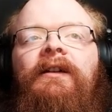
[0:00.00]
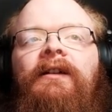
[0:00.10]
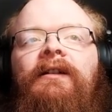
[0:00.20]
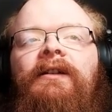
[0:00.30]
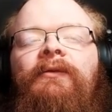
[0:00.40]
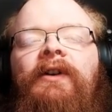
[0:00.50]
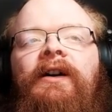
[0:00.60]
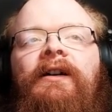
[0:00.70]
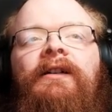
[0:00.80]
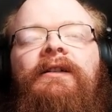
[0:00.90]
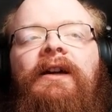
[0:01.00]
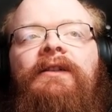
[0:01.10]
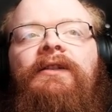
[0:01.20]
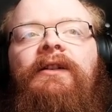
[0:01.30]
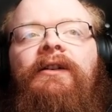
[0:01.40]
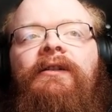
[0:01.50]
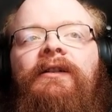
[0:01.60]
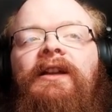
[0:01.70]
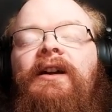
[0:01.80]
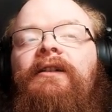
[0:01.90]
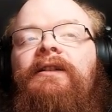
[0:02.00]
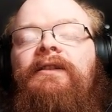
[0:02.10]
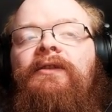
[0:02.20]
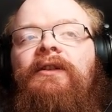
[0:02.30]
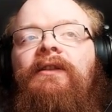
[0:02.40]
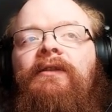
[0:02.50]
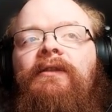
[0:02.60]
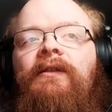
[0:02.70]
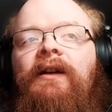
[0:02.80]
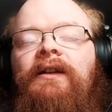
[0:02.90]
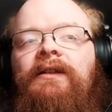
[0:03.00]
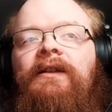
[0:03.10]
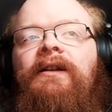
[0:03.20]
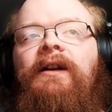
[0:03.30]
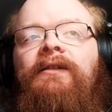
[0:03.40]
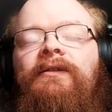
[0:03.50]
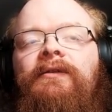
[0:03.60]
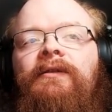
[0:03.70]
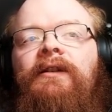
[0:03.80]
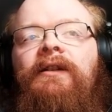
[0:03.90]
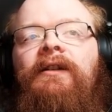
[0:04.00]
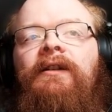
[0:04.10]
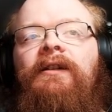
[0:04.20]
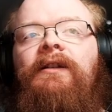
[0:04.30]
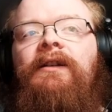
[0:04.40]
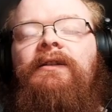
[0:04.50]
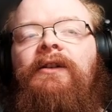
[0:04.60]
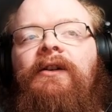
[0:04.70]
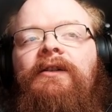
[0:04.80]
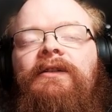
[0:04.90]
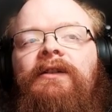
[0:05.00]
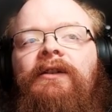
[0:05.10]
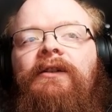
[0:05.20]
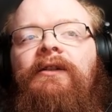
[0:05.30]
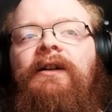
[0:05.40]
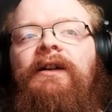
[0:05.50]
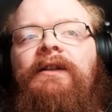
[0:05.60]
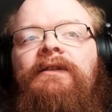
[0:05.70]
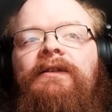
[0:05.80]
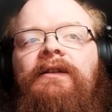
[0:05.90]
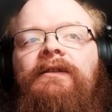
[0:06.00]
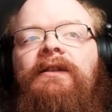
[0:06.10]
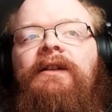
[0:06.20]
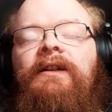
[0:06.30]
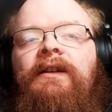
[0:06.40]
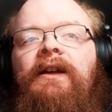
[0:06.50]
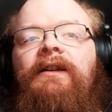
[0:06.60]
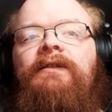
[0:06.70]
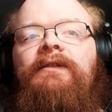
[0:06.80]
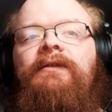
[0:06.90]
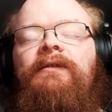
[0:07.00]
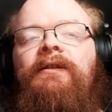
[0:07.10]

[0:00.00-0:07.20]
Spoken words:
If I attach here, he Hane's underneath, I can cut. He Atari's here, I extend and he connects.